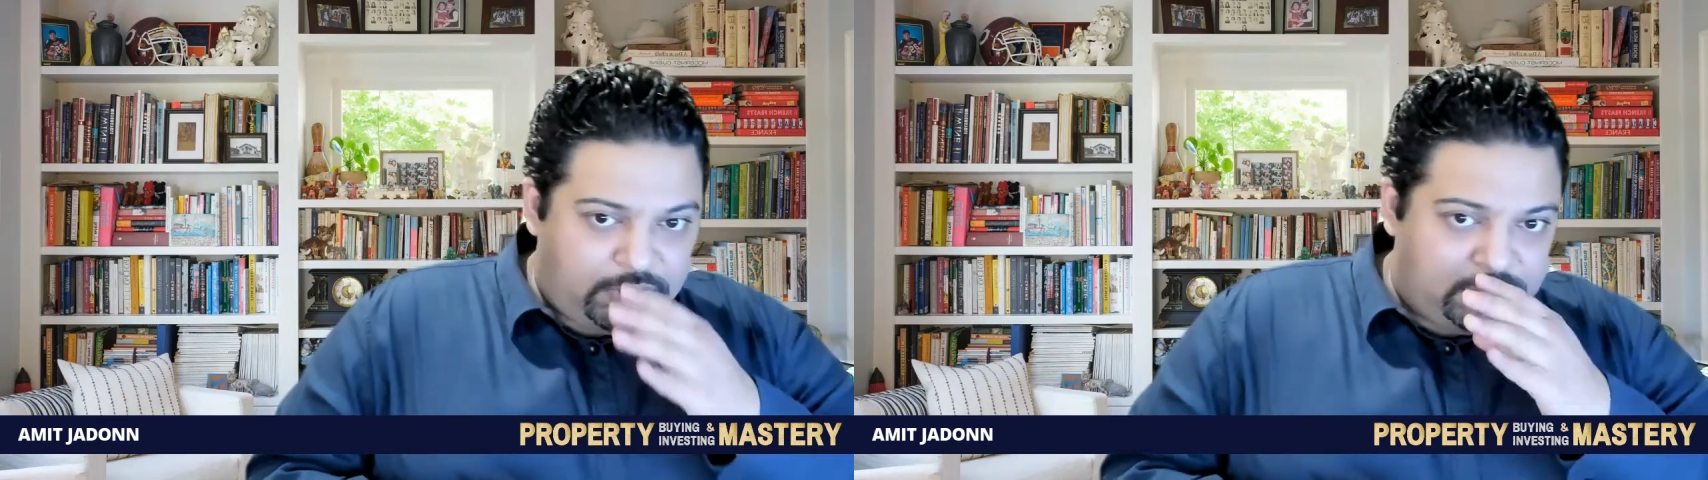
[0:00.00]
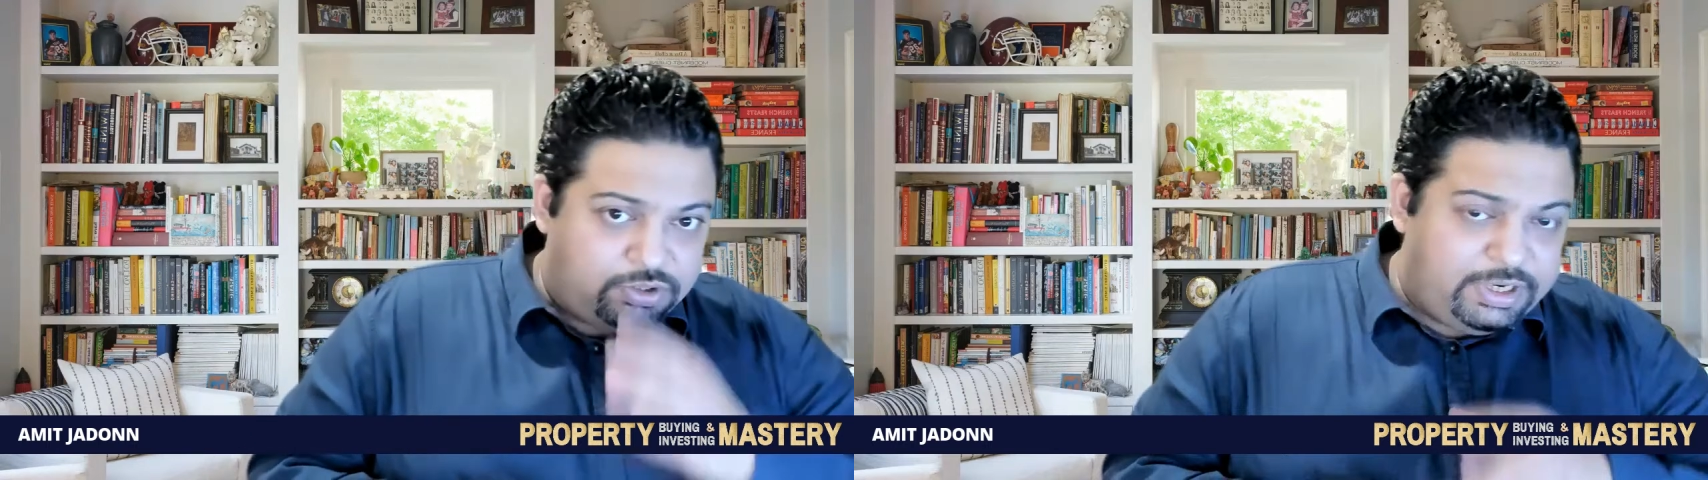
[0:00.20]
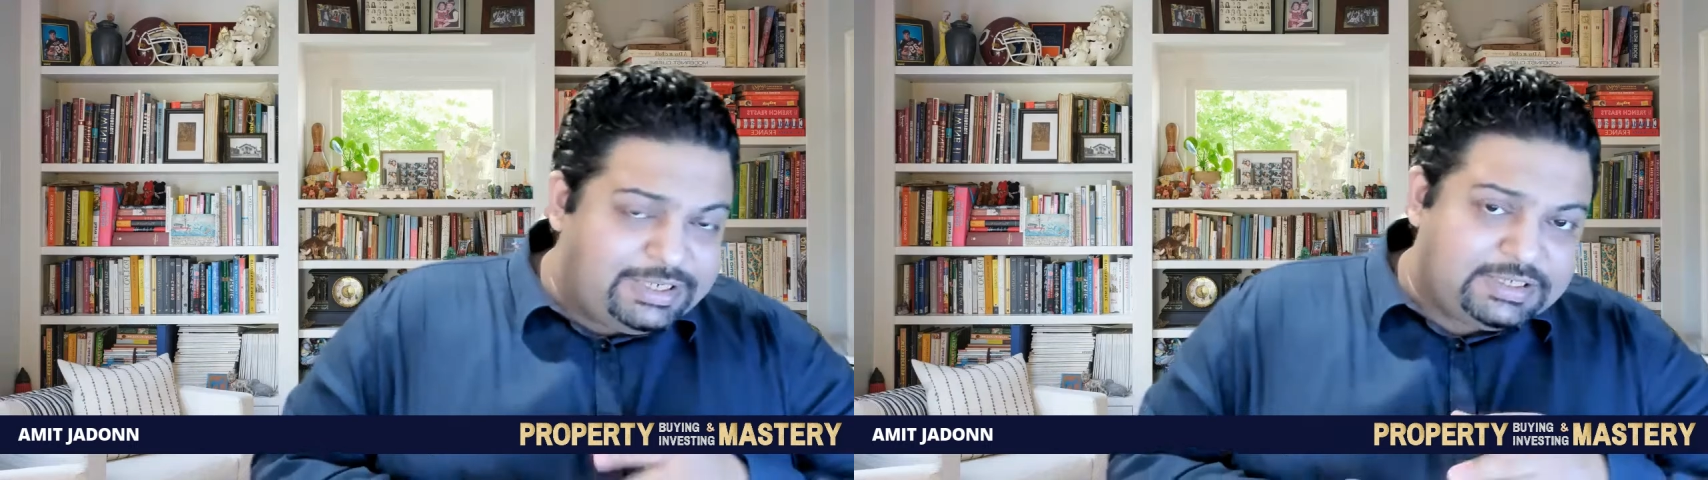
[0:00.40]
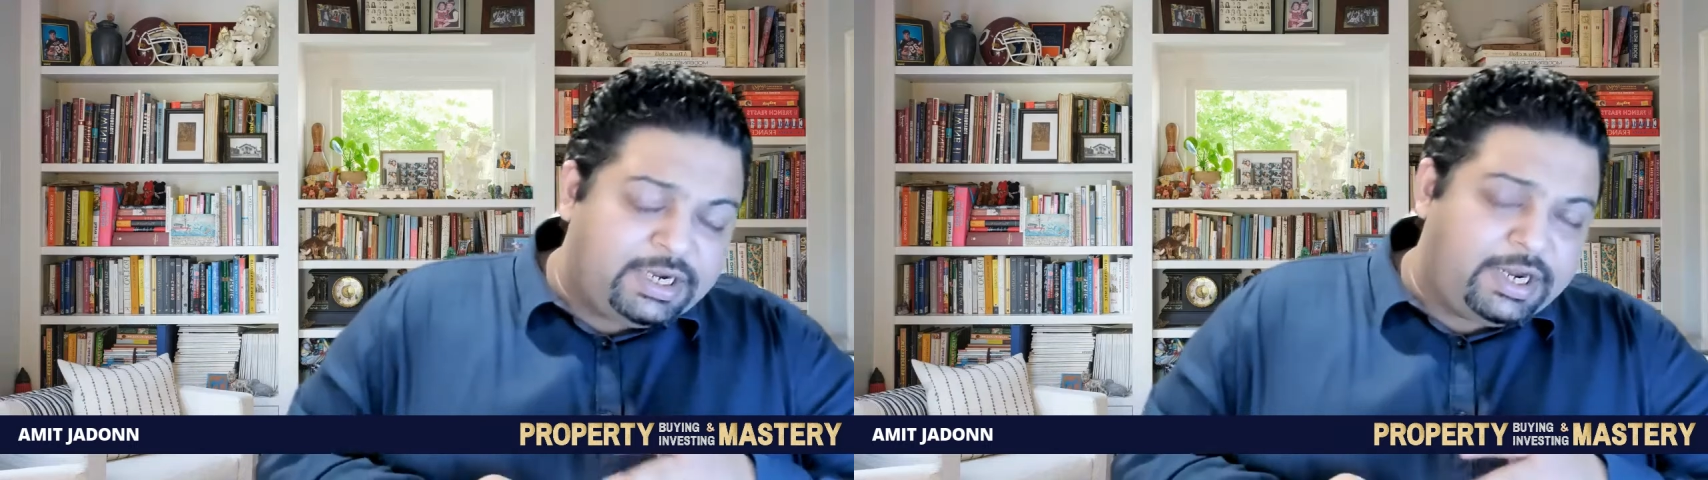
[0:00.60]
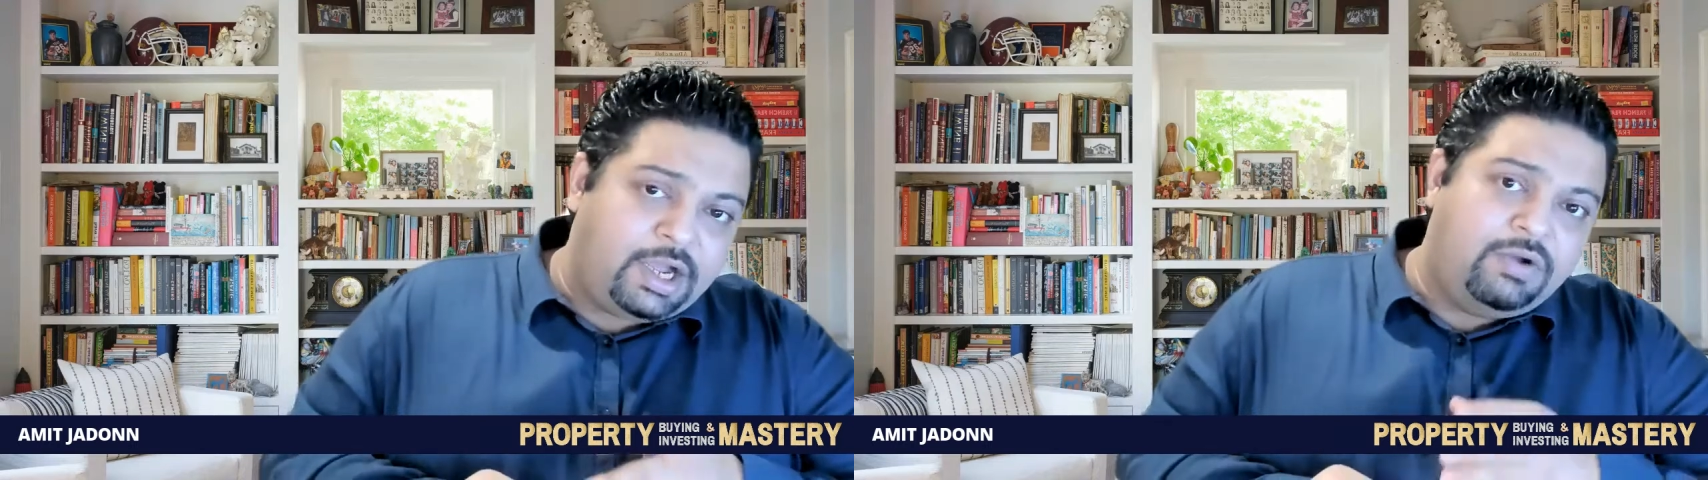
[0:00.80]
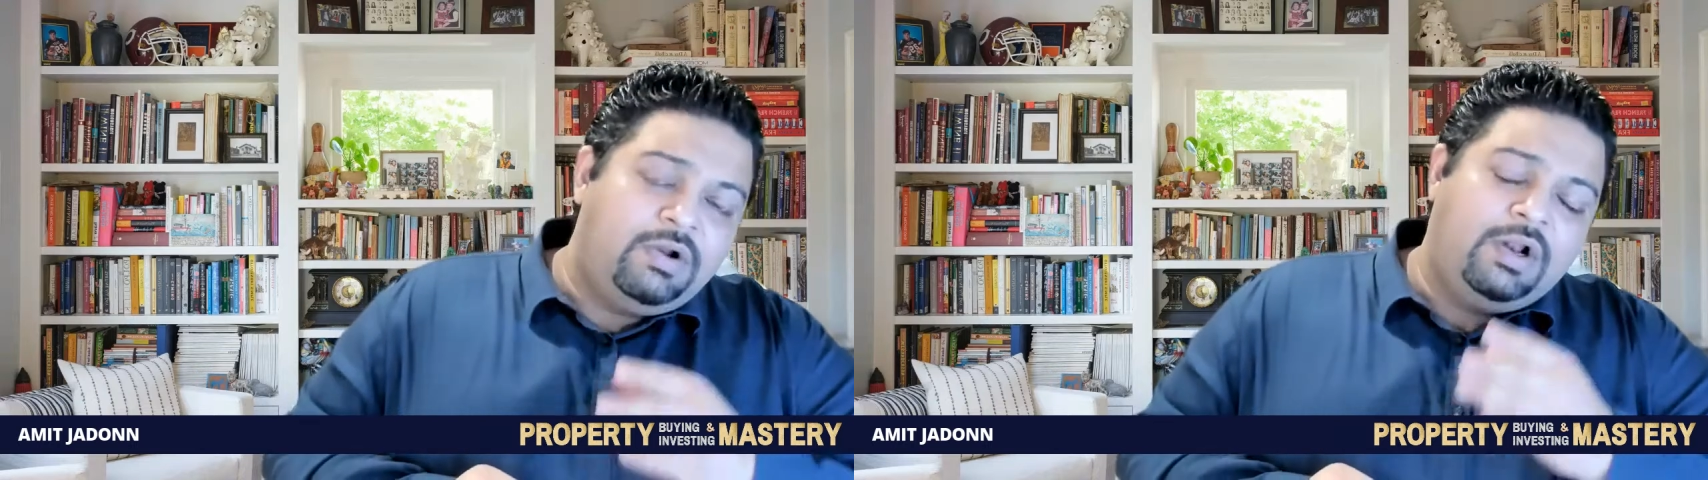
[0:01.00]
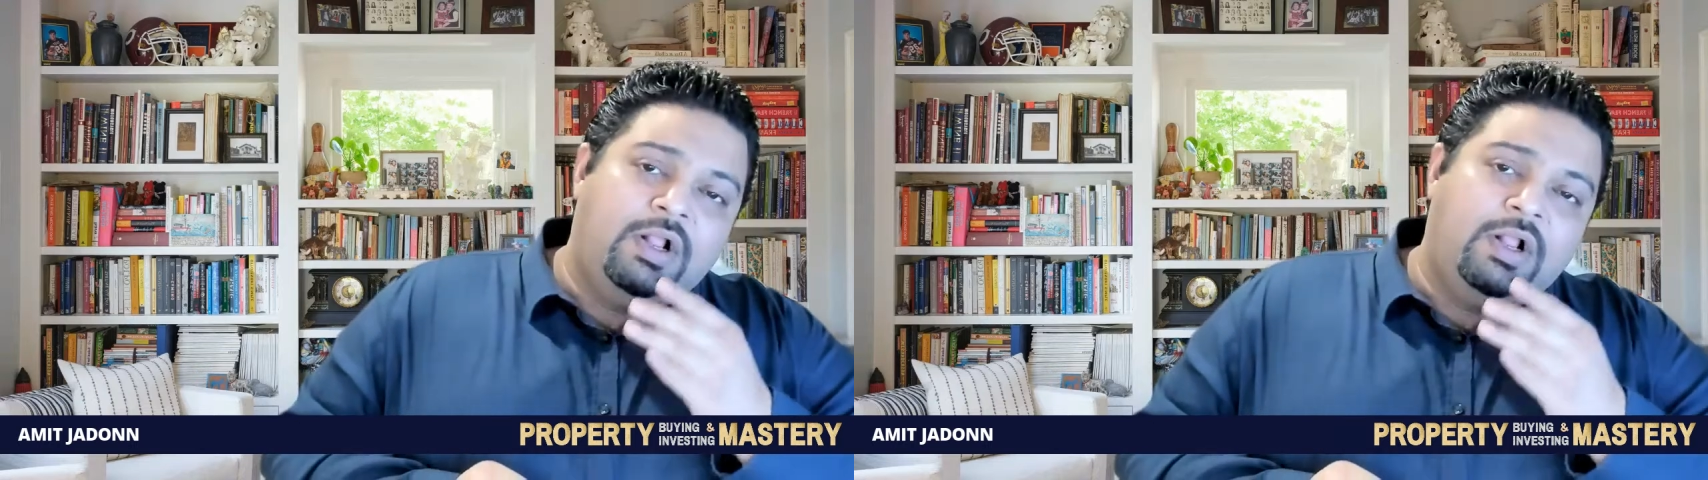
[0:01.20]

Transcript: So let's now